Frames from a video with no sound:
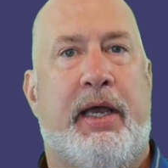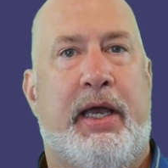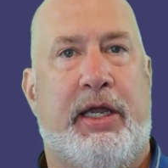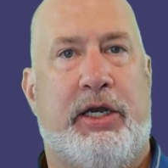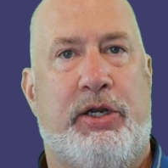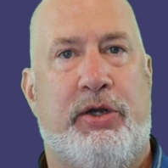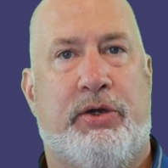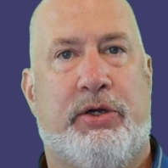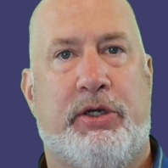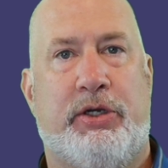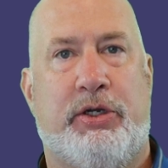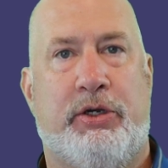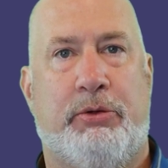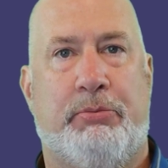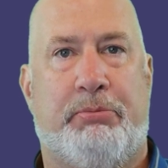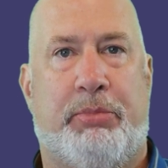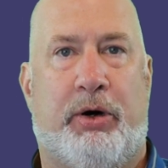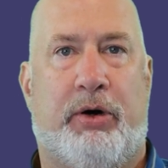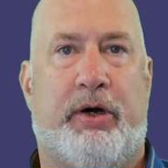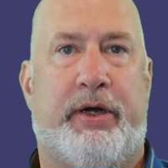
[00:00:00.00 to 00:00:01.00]
And you can
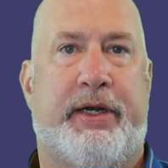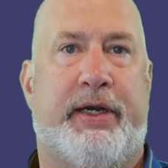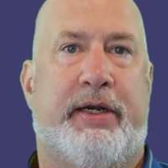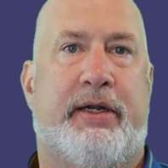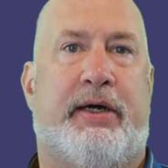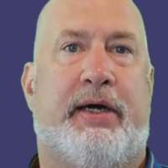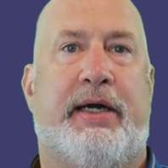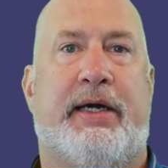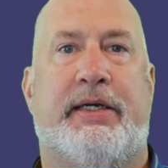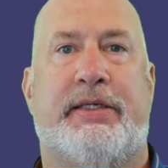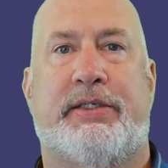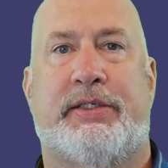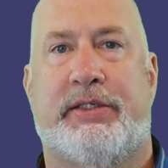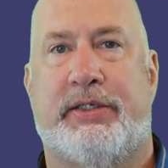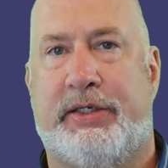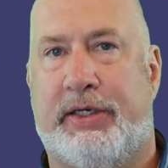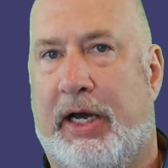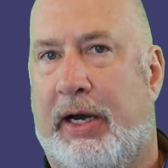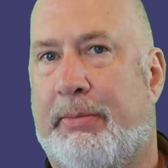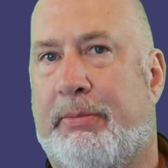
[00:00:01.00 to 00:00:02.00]
do bulleted
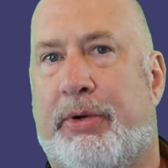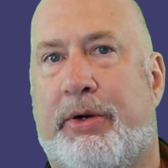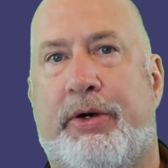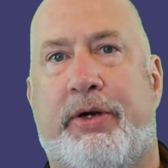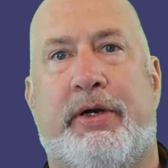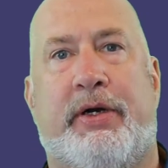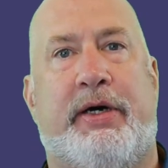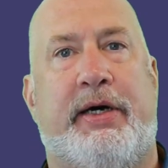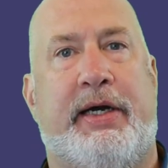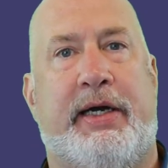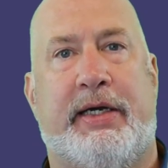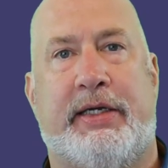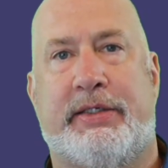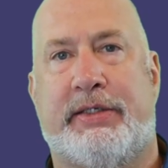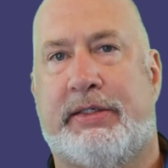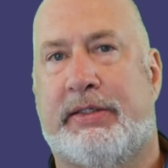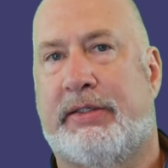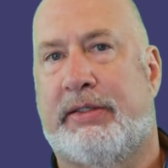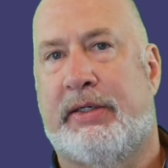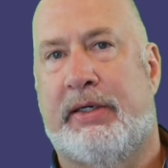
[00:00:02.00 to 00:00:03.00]
lists, numbered
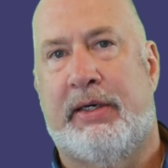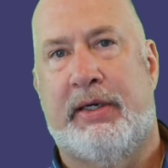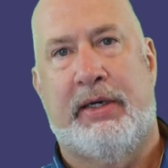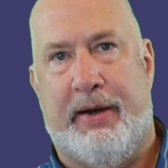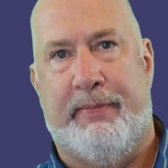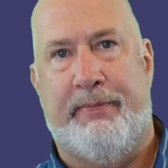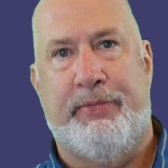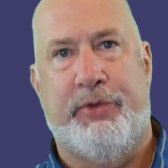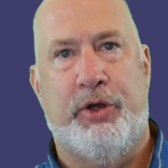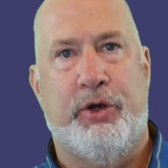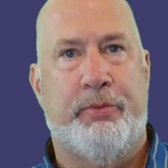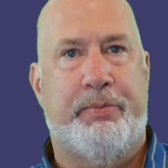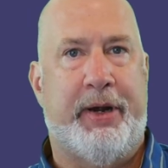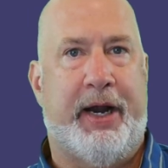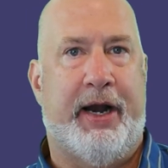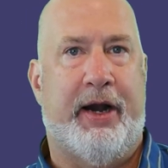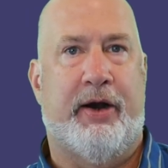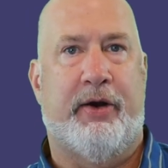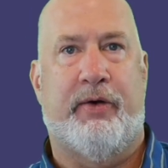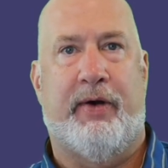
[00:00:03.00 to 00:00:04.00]
lists, new
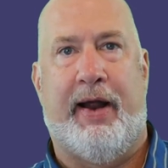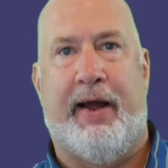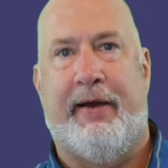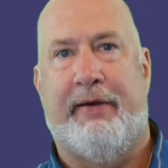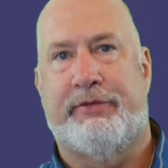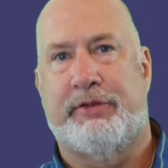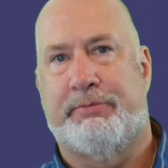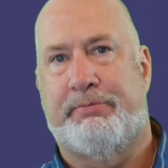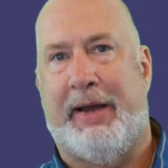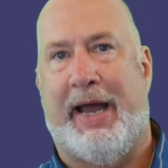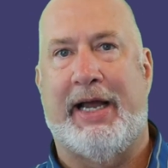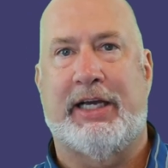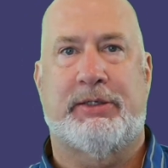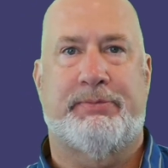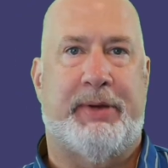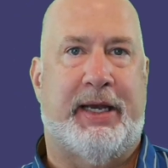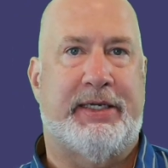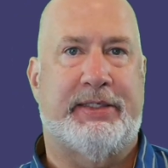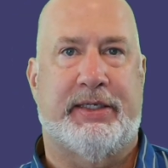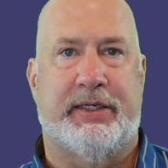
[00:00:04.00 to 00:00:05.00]
paragraphs,
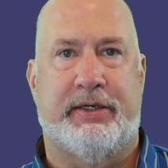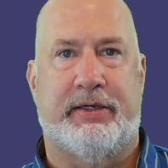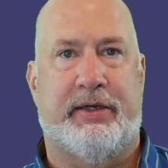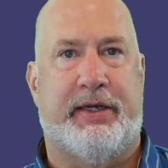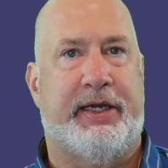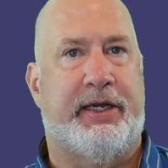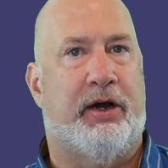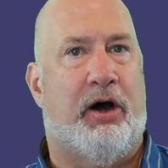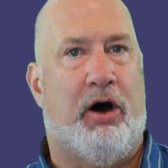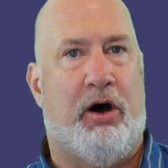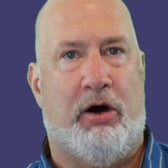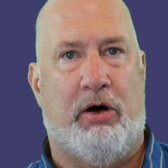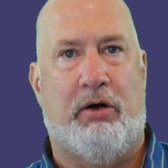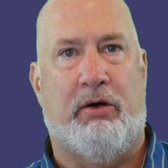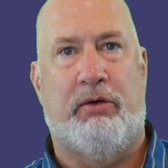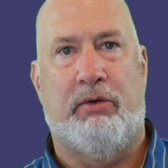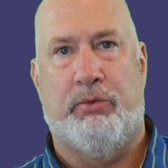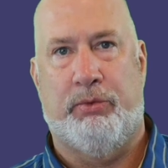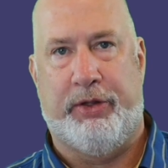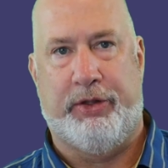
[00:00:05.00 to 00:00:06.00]
backspace and delete
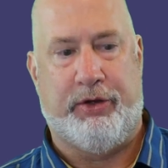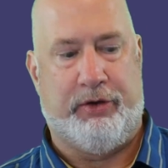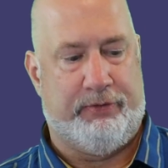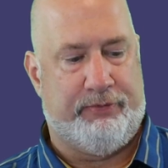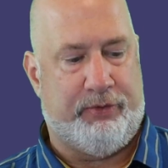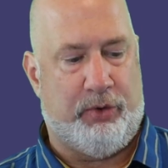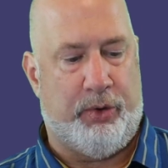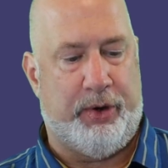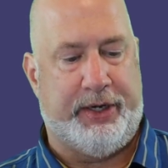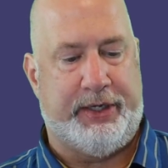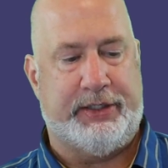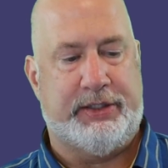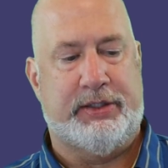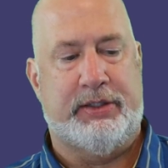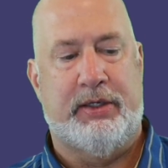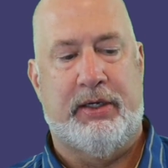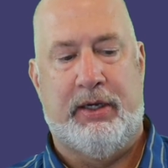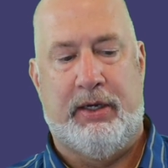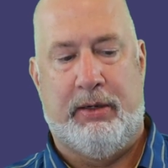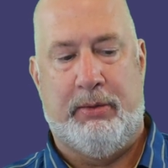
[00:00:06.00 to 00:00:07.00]
all with your
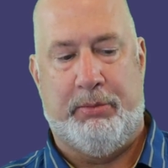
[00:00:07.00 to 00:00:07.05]
voice.